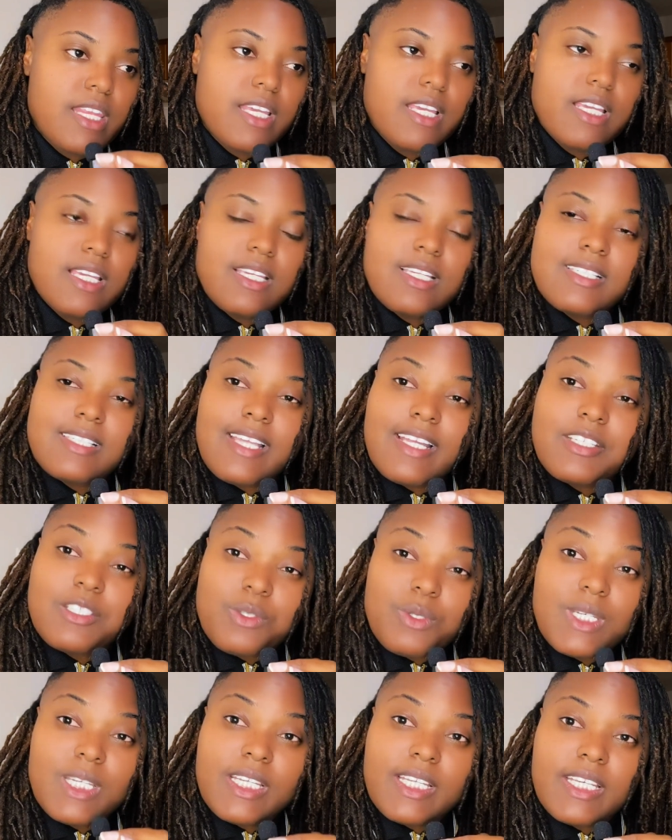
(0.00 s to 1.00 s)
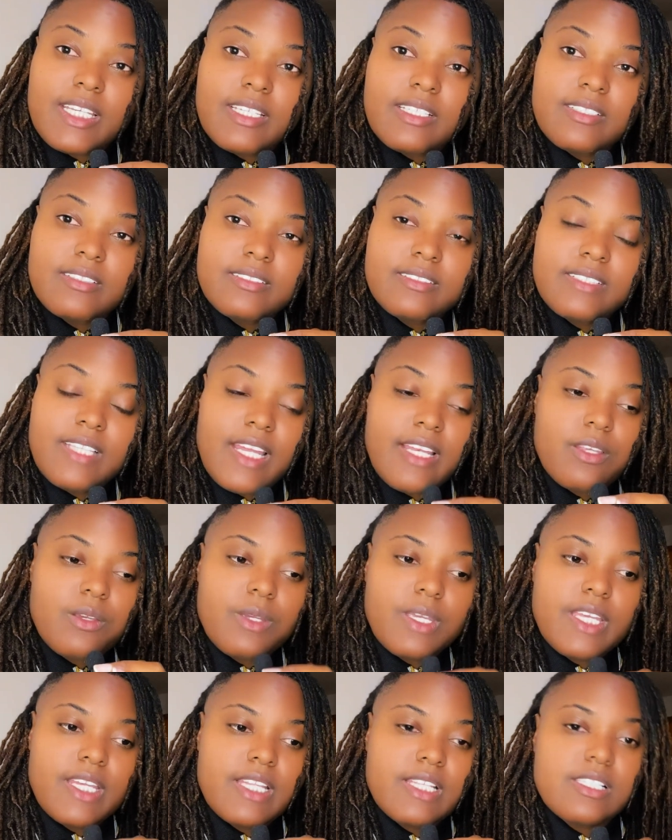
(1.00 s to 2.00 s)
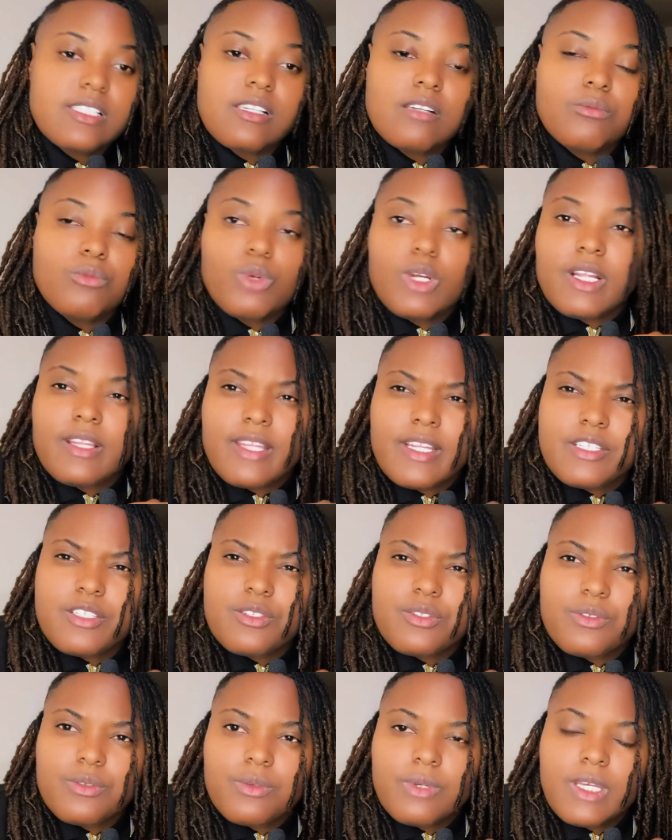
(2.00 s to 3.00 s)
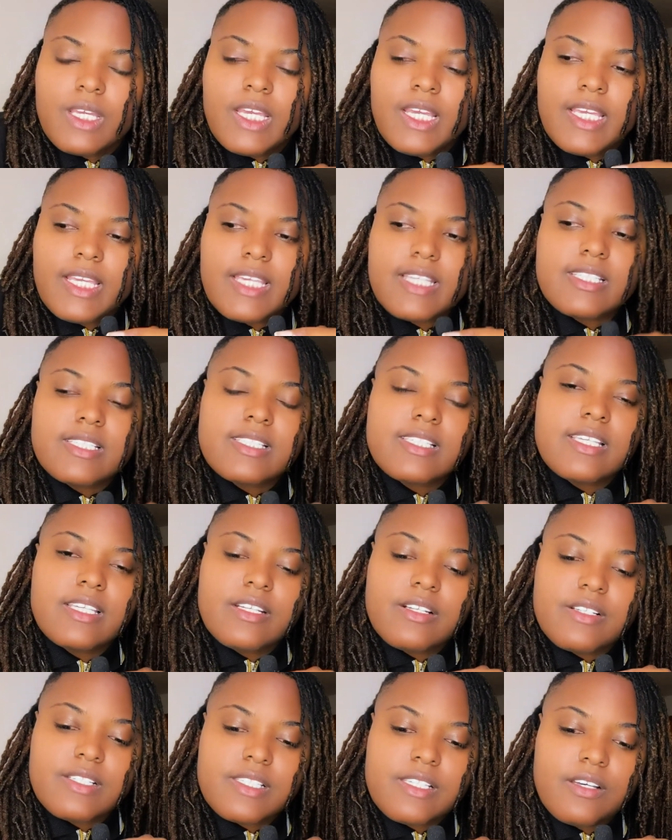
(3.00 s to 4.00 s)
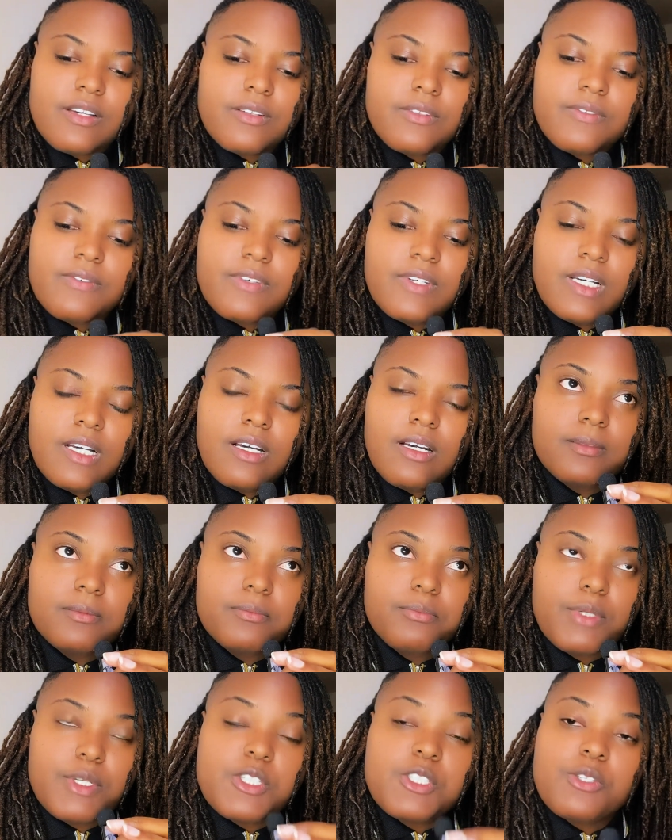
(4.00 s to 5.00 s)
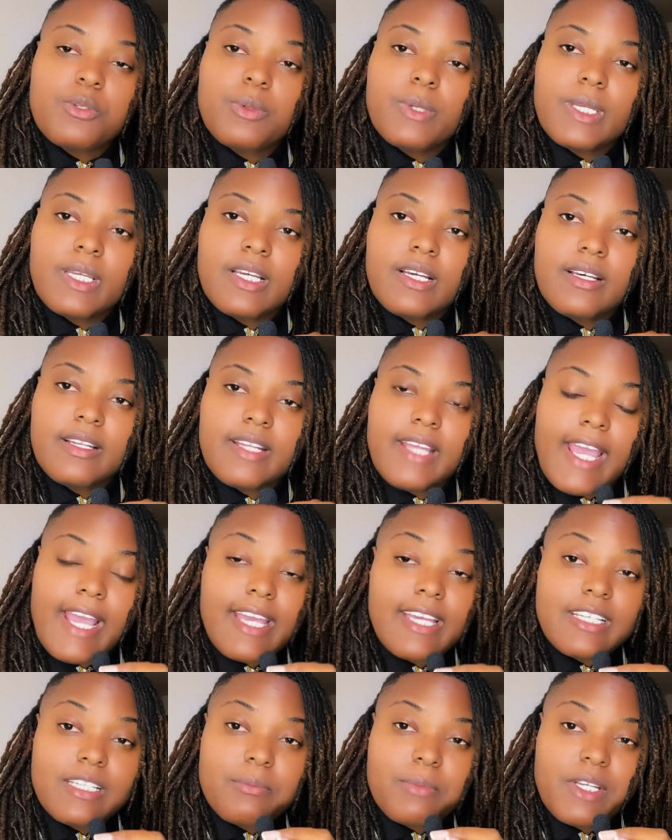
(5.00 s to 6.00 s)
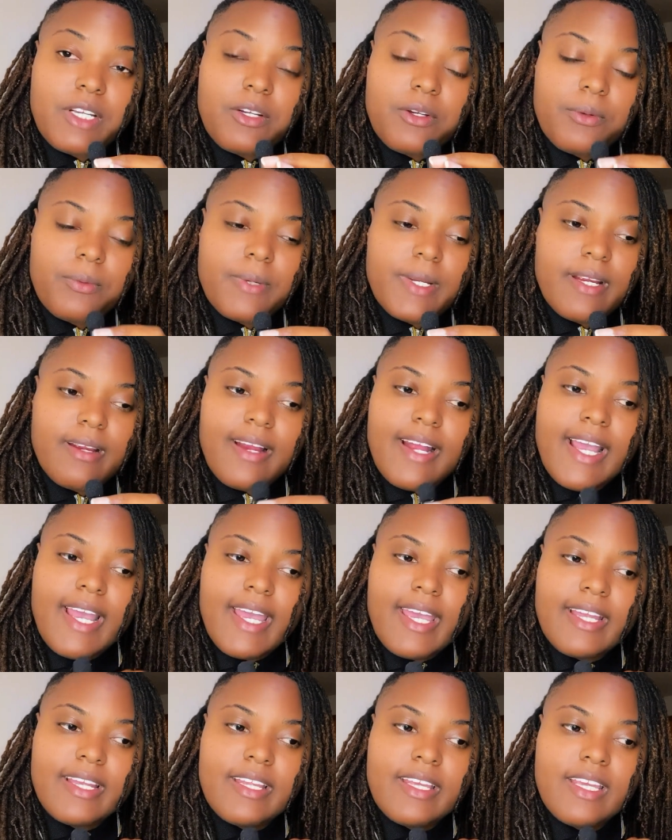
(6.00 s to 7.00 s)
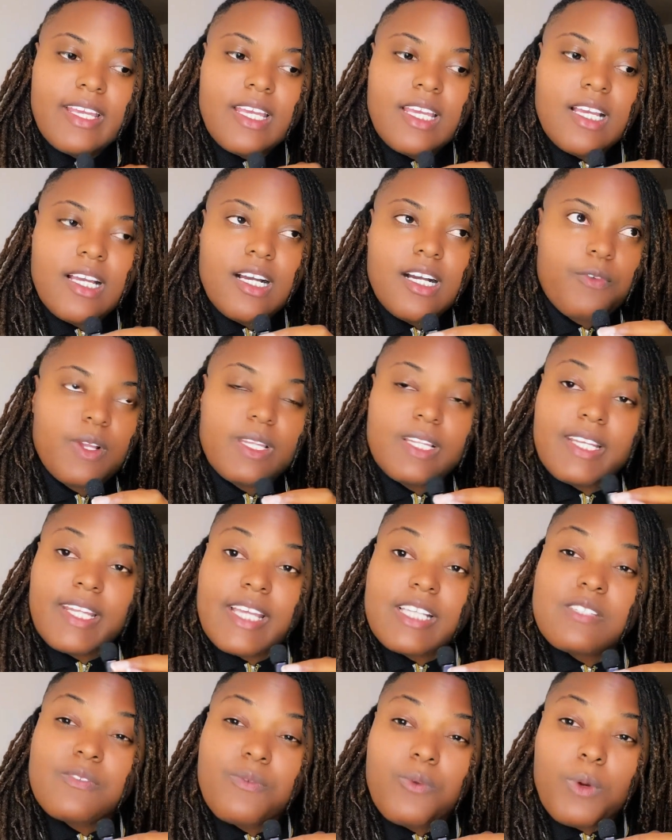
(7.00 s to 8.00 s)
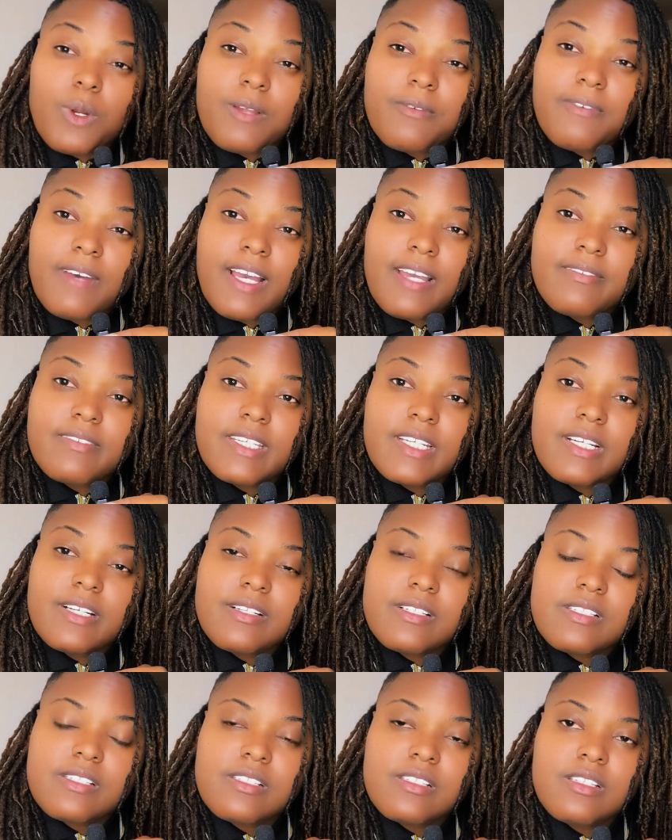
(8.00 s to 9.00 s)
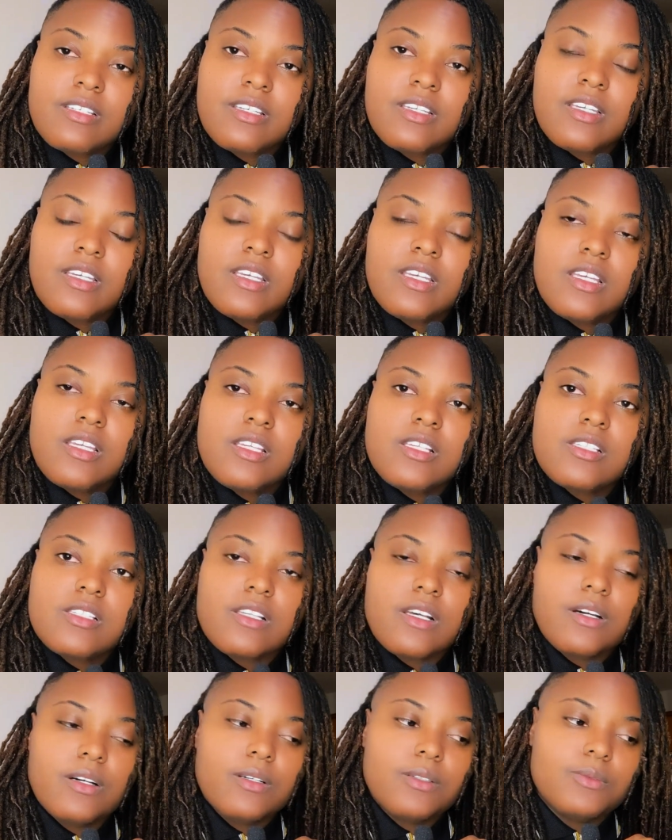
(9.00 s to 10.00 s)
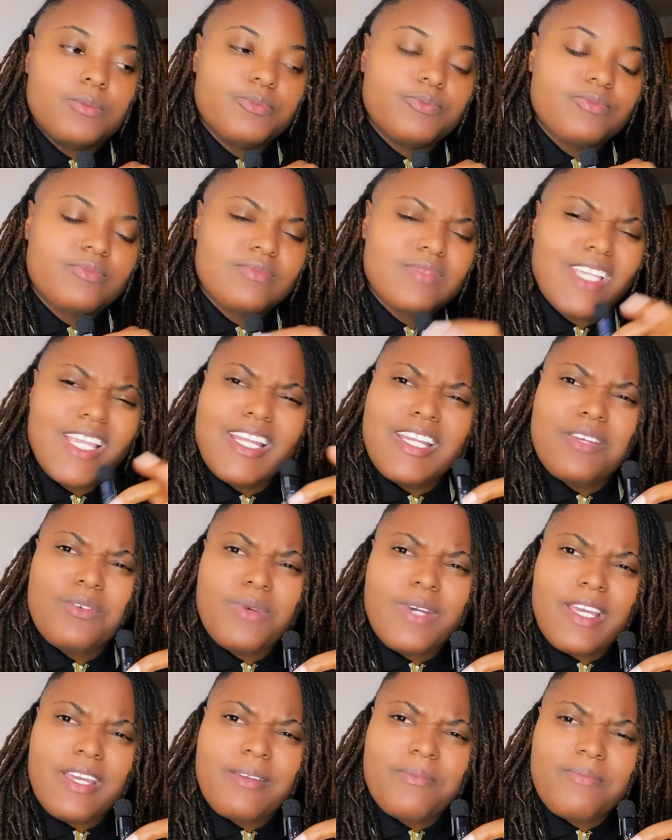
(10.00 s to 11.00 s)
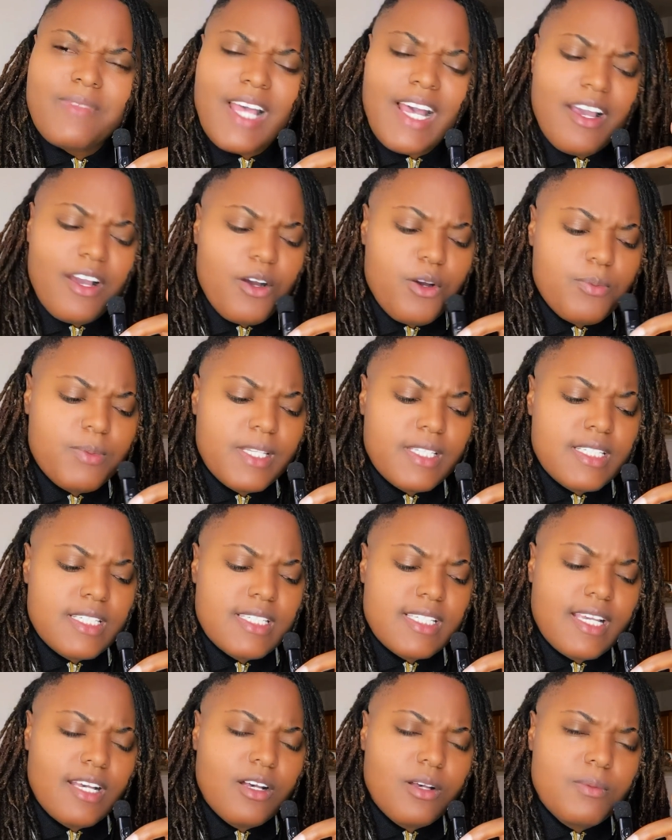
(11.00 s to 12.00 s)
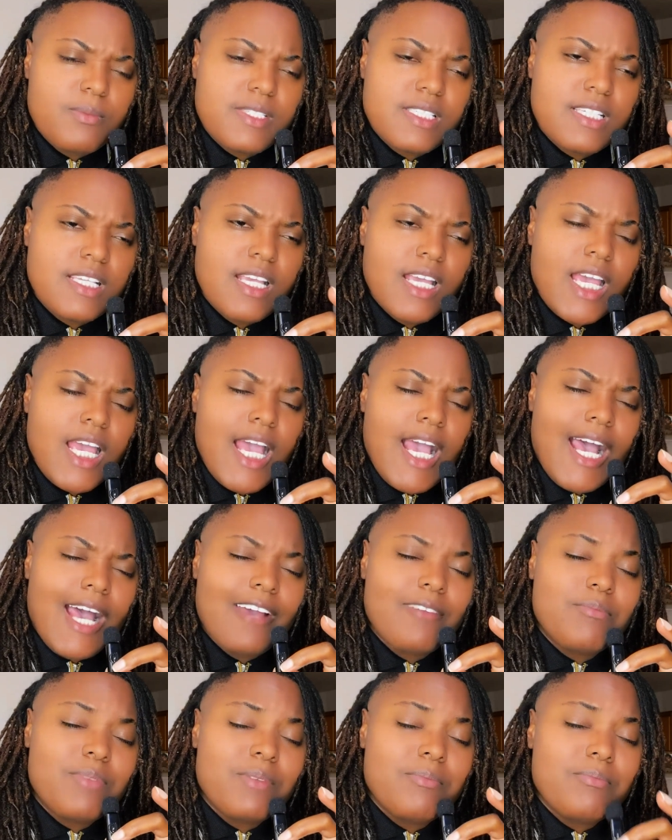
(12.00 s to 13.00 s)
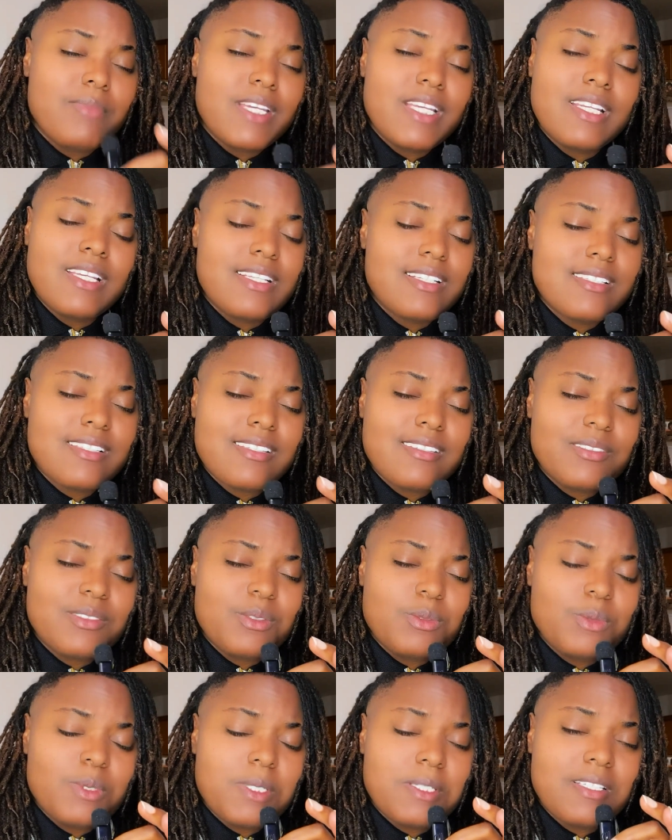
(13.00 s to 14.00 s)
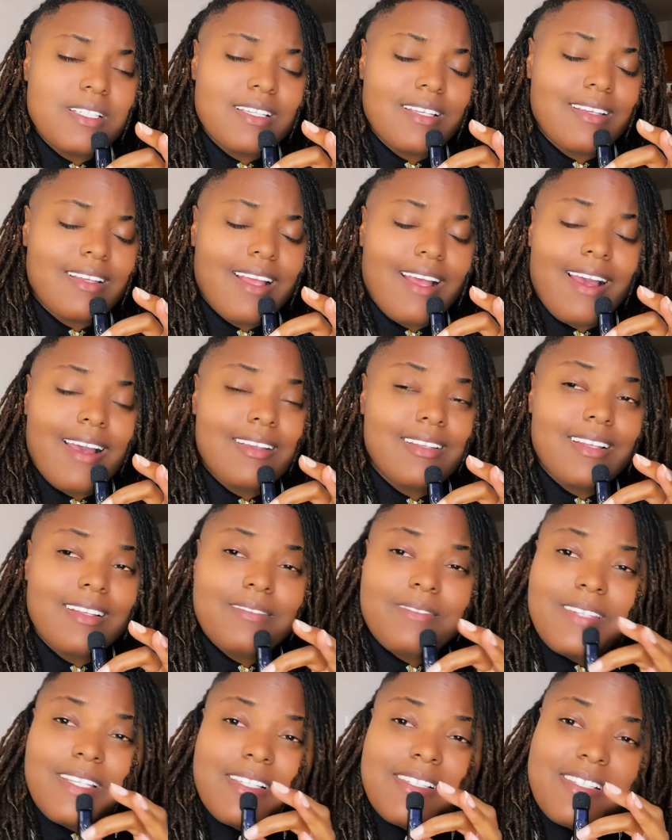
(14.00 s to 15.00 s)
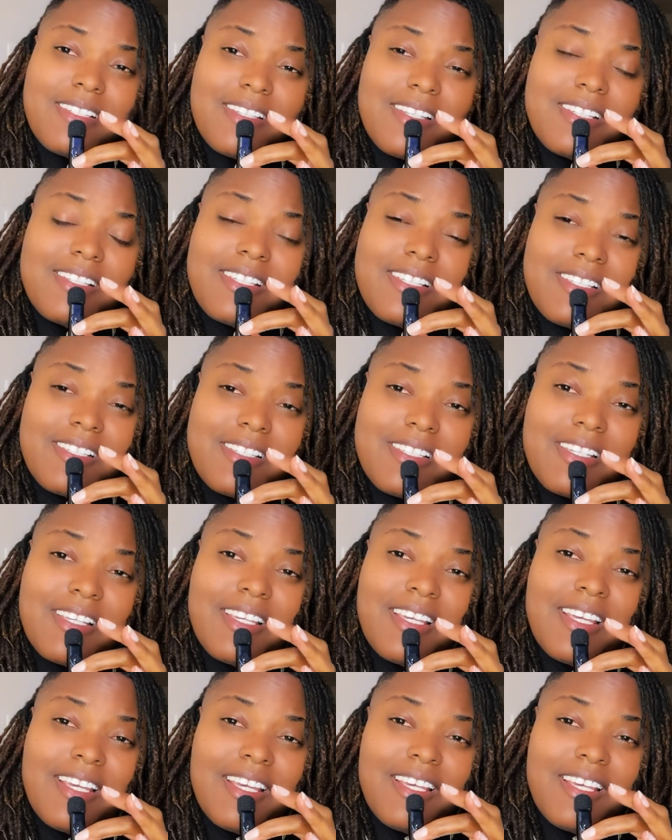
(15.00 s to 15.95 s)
thing, is that you get in, and you get in somewhere that you can see yourself pursuing an academic career at for the next 4 to 5 years. So, anyway, I hope that this helps. I've been meaning to this is